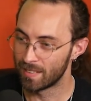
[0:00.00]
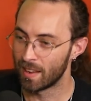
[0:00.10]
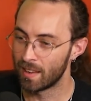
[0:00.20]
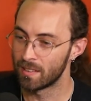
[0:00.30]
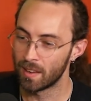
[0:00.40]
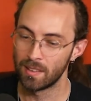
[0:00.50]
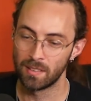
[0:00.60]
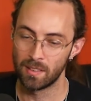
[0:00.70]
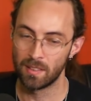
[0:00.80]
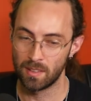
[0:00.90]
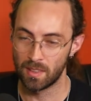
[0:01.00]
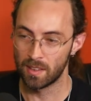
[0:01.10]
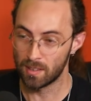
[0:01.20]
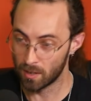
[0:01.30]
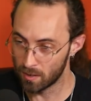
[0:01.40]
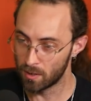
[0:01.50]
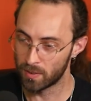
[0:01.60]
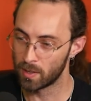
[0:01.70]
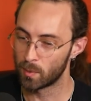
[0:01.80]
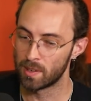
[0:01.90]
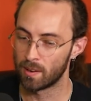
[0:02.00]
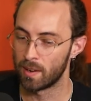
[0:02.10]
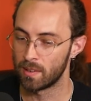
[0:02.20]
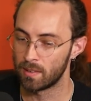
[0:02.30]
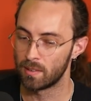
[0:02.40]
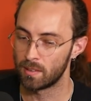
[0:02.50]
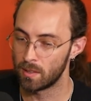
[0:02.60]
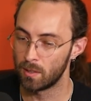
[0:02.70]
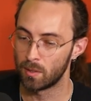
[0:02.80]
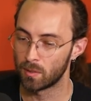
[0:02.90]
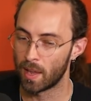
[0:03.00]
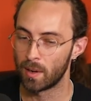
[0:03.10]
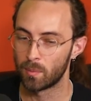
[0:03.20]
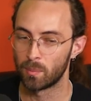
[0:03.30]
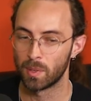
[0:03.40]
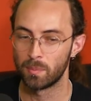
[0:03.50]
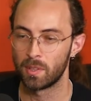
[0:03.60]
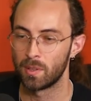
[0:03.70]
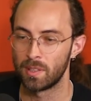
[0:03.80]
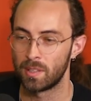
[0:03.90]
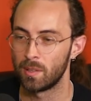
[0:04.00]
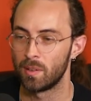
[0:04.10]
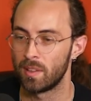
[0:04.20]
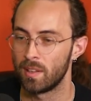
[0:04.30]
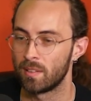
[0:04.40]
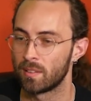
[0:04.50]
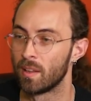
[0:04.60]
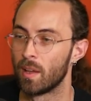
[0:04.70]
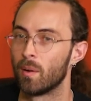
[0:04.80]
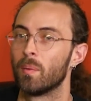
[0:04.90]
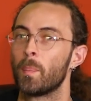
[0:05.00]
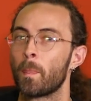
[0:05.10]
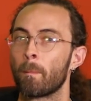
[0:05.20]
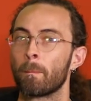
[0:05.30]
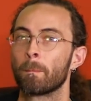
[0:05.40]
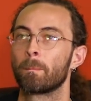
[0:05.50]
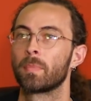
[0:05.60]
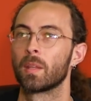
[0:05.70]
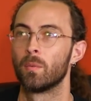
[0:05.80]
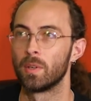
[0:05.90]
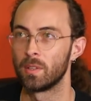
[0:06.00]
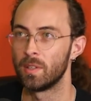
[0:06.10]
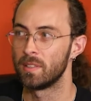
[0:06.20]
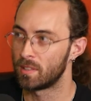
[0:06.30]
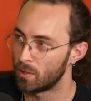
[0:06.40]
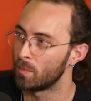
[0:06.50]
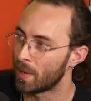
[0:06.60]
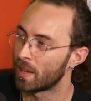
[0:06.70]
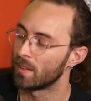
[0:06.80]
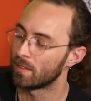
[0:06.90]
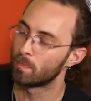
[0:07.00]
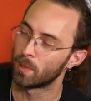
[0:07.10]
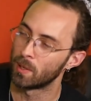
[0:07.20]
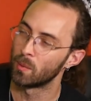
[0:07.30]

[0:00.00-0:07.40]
and and the turnover that we're trying to do. Like we're doing two of these. We're doing two bands per